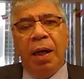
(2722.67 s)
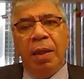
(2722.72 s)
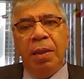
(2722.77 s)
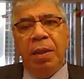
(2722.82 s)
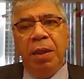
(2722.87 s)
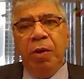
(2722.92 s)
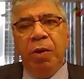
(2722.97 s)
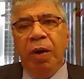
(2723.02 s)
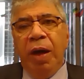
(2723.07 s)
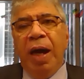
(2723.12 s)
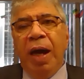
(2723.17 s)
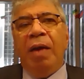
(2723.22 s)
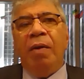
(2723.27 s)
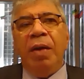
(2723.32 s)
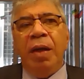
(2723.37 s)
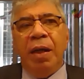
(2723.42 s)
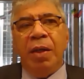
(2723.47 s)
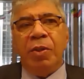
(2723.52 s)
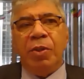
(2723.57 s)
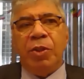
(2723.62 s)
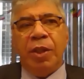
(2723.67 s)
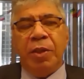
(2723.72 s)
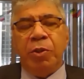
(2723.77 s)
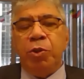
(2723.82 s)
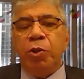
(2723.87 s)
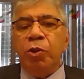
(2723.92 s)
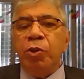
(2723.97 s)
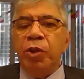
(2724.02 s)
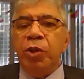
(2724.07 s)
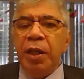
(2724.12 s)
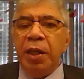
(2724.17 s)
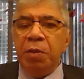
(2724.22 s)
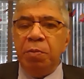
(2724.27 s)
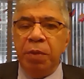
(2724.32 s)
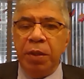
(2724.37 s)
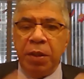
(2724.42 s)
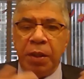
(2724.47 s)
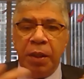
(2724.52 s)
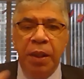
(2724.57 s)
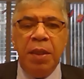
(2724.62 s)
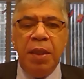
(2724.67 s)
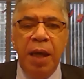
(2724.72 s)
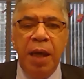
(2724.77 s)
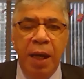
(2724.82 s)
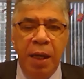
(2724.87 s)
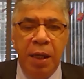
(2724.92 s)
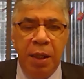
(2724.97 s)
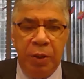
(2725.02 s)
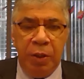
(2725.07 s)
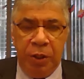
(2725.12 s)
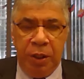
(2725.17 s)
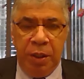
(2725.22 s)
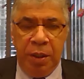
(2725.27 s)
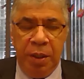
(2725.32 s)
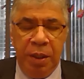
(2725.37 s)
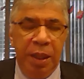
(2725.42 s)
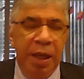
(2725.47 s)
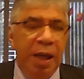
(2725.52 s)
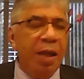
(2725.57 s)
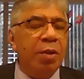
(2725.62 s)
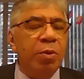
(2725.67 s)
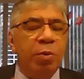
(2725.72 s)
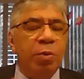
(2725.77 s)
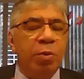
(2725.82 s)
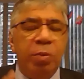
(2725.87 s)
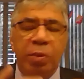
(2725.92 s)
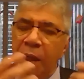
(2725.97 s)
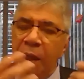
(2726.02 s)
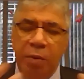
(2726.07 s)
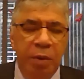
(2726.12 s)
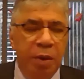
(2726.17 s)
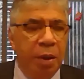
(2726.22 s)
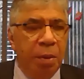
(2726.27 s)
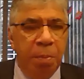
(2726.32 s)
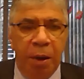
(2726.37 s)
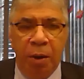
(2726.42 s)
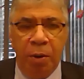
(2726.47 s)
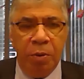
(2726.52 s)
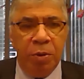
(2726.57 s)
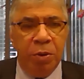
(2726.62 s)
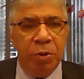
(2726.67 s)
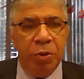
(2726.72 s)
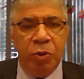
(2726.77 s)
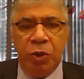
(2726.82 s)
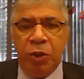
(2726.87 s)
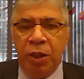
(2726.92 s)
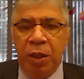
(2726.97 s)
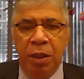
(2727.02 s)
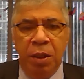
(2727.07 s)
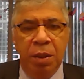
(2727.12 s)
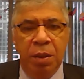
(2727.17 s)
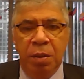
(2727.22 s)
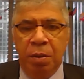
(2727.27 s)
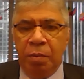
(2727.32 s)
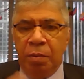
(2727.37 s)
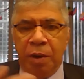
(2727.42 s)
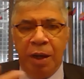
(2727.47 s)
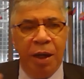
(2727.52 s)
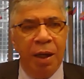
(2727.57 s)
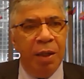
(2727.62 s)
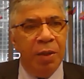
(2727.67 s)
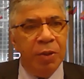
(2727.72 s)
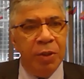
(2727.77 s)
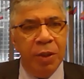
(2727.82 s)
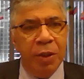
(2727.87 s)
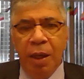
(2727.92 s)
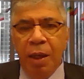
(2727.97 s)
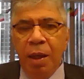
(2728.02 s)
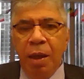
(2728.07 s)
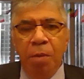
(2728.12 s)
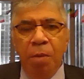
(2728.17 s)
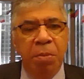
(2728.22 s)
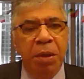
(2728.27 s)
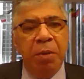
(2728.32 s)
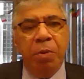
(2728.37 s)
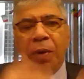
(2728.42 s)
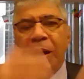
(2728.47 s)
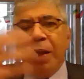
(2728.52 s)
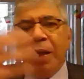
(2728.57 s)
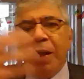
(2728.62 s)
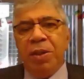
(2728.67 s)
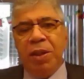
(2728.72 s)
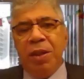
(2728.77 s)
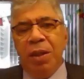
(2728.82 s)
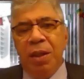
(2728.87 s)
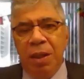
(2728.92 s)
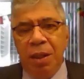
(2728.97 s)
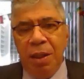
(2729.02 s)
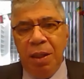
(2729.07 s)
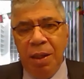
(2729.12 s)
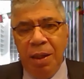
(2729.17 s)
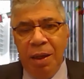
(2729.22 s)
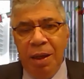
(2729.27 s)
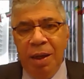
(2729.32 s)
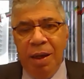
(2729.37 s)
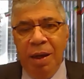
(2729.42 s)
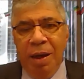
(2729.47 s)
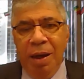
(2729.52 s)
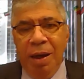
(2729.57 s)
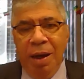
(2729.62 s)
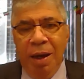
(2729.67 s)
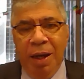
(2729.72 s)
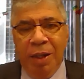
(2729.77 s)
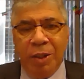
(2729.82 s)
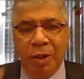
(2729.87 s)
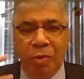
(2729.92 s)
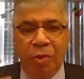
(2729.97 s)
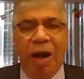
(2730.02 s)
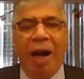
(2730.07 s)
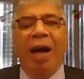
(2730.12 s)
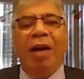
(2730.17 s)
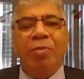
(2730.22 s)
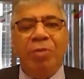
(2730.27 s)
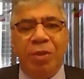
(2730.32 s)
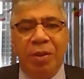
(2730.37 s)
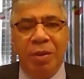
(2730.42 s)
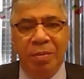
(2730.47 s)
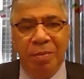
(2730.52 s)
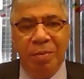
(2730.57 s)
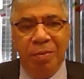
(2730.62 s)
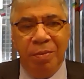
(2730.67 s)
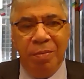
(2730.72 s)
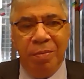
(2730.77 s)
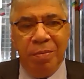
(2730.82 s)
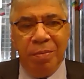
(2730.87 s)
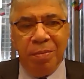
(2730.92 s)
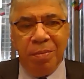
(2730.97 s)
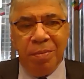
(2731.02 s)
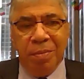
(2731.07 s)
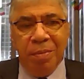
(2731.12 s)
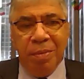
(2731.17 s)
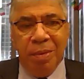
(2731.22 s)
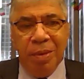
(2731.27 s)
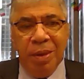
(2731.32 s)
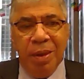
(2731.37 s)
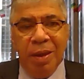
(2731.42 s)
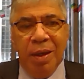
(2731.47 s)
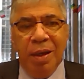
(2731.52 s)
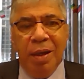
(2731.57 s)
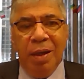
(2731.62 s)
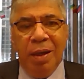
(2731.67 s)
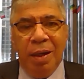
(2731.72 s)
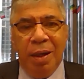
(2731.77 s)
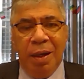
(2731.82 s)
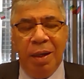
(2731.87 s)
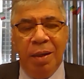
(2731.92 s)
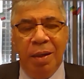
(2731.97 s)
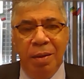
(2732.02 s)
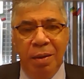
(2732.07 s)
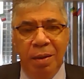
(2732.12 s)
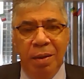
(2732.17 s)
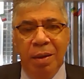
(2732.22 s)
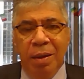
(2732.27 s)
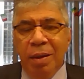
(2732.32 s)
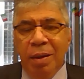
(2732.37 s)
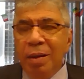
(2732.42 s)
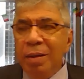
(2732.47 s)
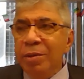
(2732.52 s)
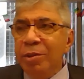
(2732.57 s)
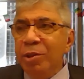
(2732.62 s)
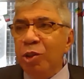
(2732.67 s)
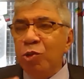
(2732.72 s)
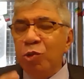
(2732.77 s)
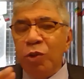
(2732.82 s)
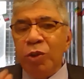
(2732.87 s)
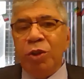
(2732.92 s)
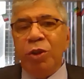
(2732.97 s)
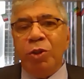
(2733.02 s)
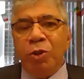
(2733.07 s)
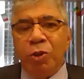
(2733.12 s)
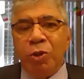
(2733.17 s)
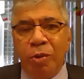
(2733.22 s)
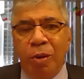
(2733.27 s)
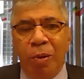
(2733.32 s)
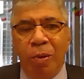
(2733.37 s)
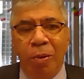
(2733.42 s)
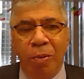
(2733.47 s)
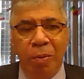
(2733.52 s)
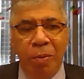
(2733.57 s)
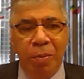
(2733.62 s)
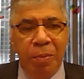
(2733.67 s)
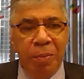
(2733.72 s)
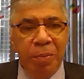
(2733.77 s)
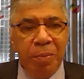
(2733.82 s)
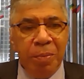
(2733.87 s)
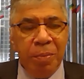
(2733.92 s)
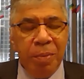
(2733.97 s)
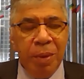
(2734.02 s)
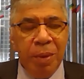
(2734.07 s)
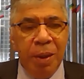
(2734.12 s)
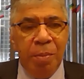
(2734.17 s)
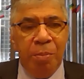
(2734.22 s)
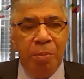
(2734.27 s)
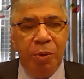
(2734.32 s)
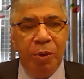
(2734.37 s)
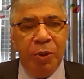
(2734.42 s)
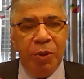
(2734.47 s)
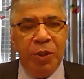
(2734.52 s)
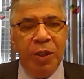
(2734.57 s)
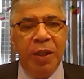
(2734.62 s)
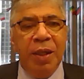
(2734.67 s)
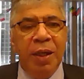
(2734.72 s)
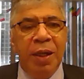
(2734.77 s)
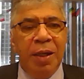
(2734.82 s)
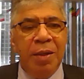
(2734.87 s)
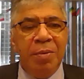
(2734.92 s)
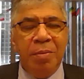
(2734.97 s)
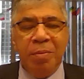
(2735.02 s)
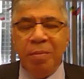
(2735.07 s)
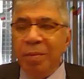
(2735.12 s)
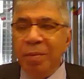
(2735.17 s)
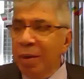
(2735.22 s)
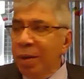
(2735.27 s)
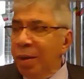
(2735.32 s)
new areas associated with clean energy. That we're about to see the rise. BYD has arrived. The traditional Brazilian